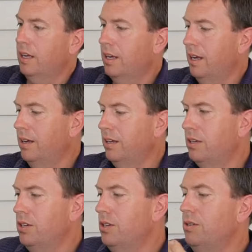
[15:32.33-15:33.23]
Uh,
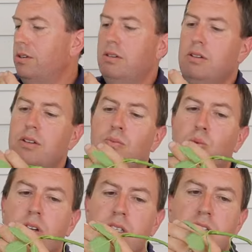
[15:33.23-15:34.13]

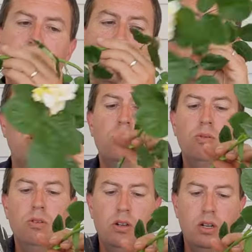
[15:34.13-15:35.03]
want it to be
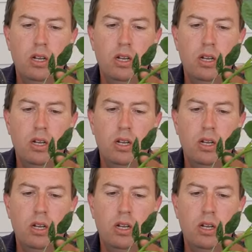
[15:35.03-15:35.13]
two.